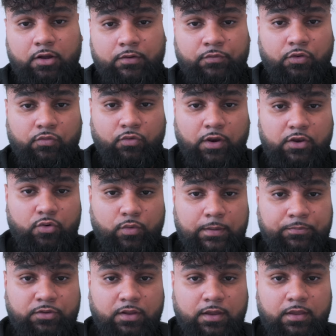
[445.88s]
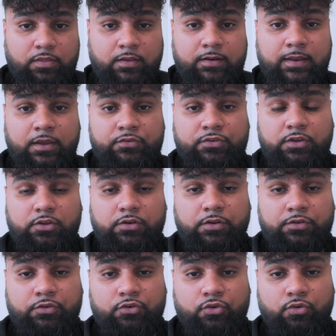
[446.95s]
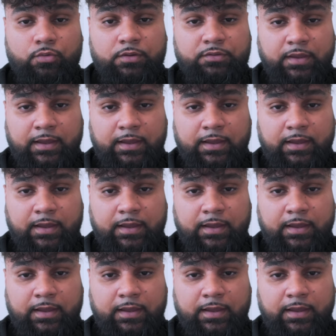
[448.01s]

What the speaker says: after you've created your website, the next thing you need to do is